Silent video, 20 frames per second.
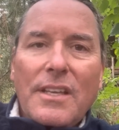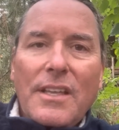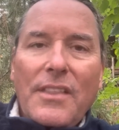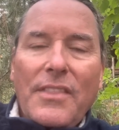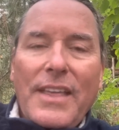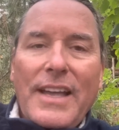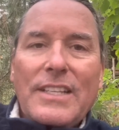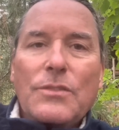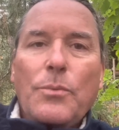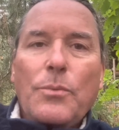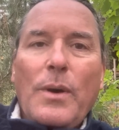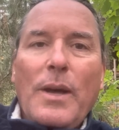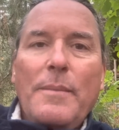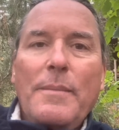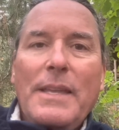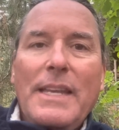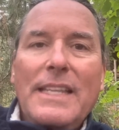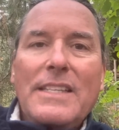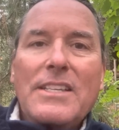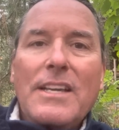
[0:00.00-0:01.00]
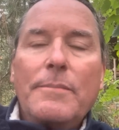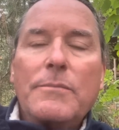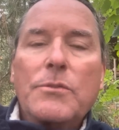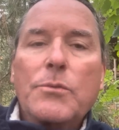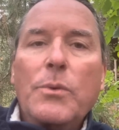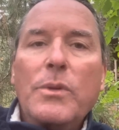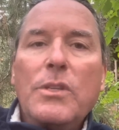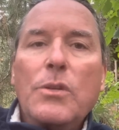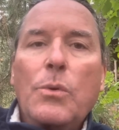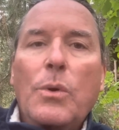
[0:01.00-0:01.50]
That's why many times
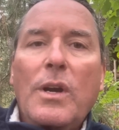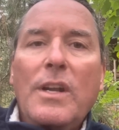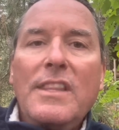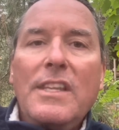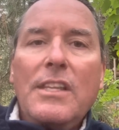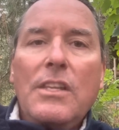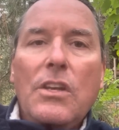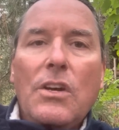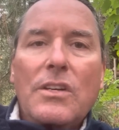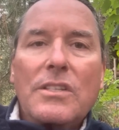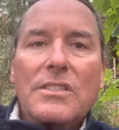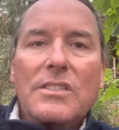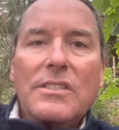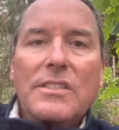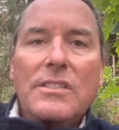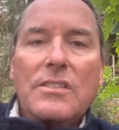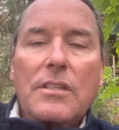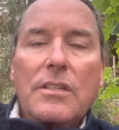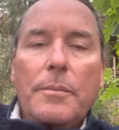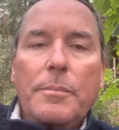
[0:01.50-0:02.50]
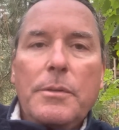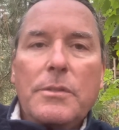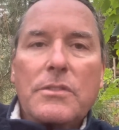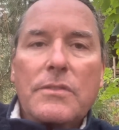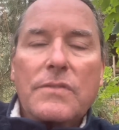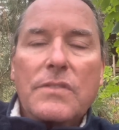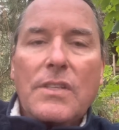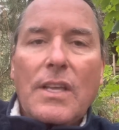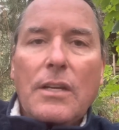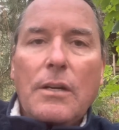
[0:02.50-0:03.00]
when you are in the narcissistic
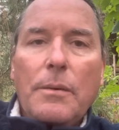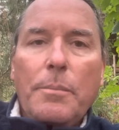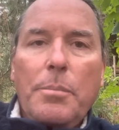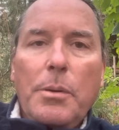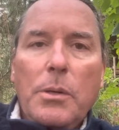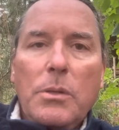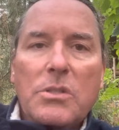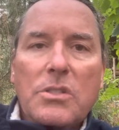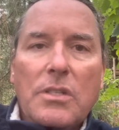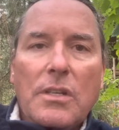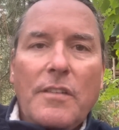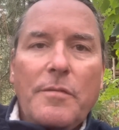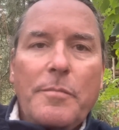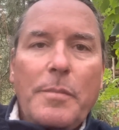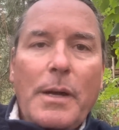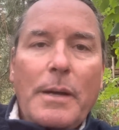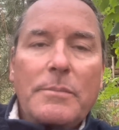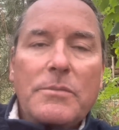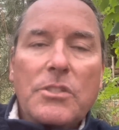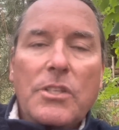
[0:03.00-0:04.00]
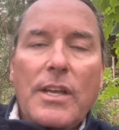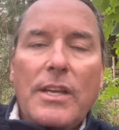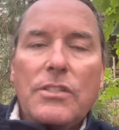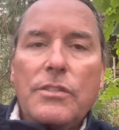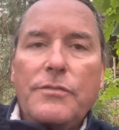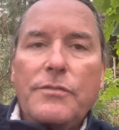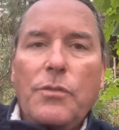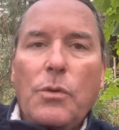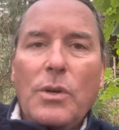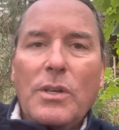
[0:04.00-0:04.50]
abusive cycle post love bomb slash
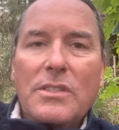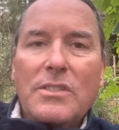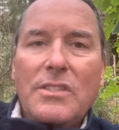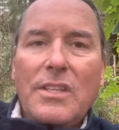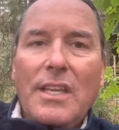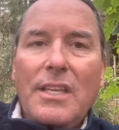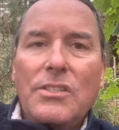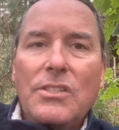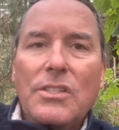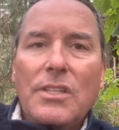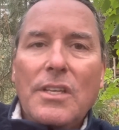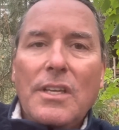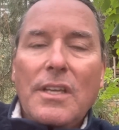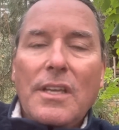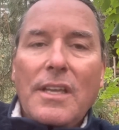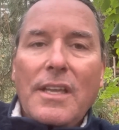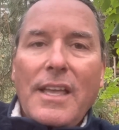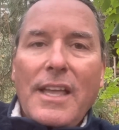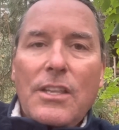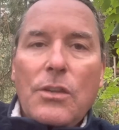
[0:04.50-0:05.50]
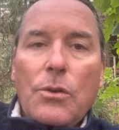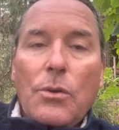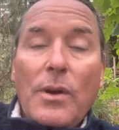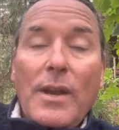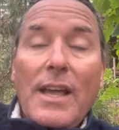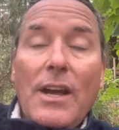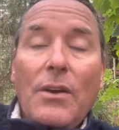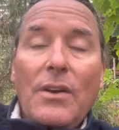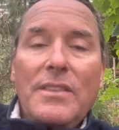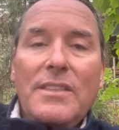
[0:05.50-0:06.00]
euphoric stage, and you are
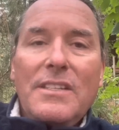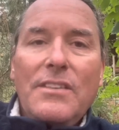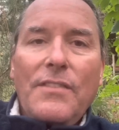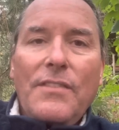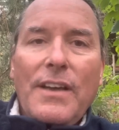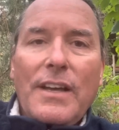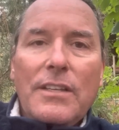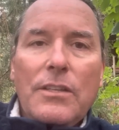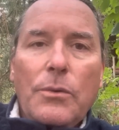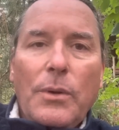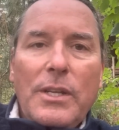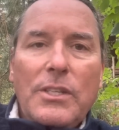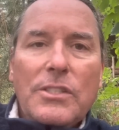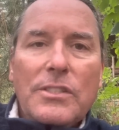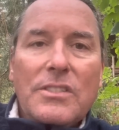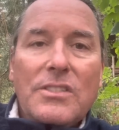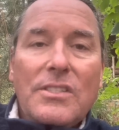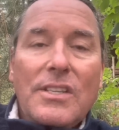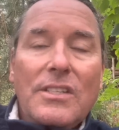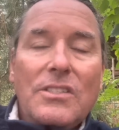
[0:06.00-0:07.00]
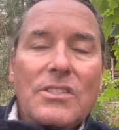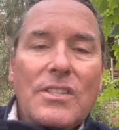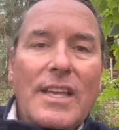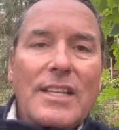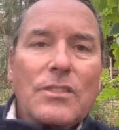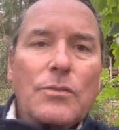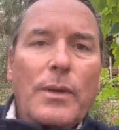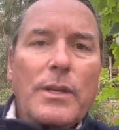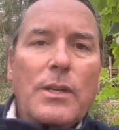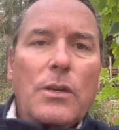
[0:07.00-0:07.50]
now in the devaluation stage,
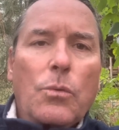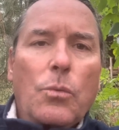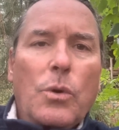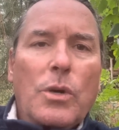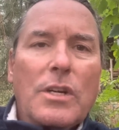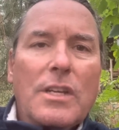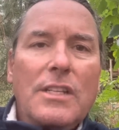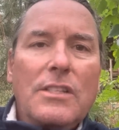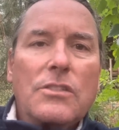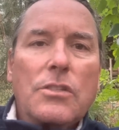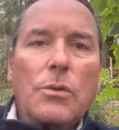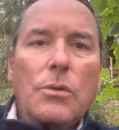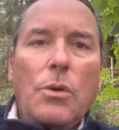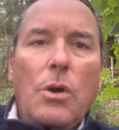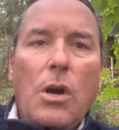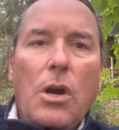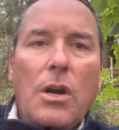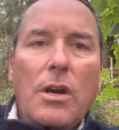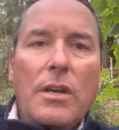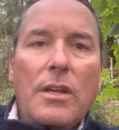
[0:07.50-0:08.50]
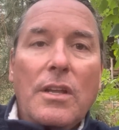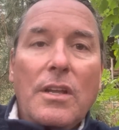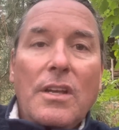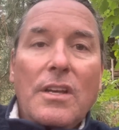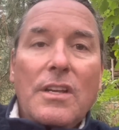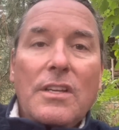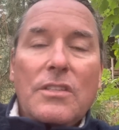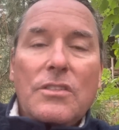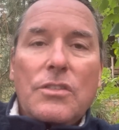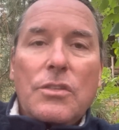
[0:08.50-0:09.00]
that's why you're working so hard
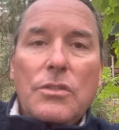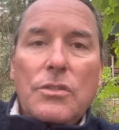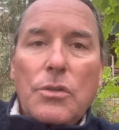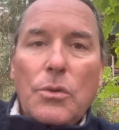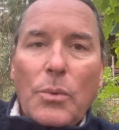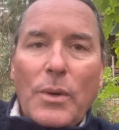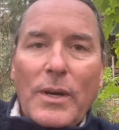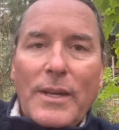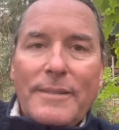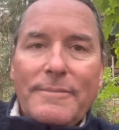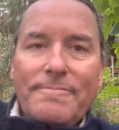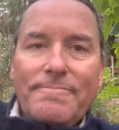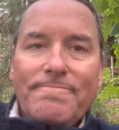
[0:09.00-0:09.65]
to do what?